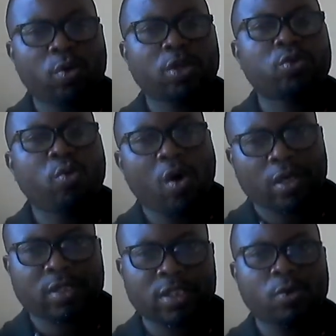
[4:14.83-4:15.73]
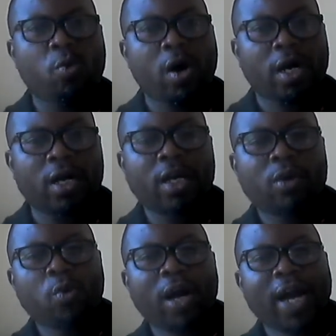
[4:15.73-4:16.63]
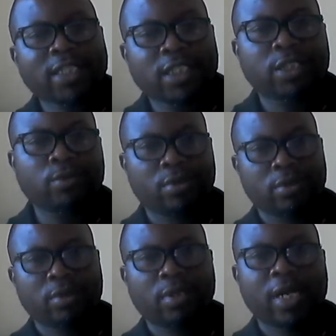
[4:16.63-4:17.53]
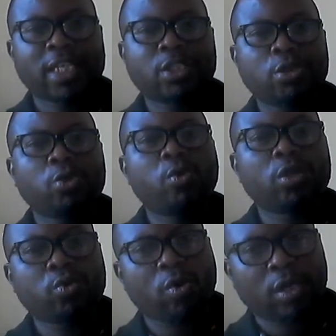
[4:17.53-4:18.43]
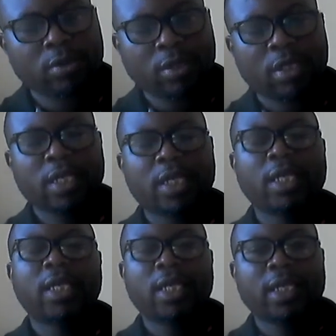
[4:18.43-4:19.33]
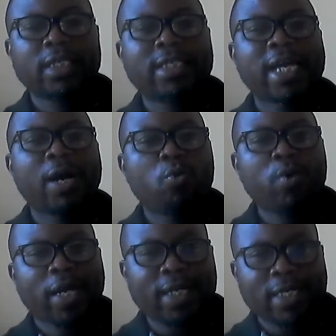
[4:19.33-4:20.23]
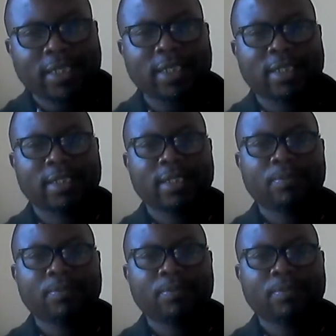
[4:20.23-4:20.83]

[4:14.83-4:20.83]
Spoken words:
works, the work attitude toward works, their weaknesses.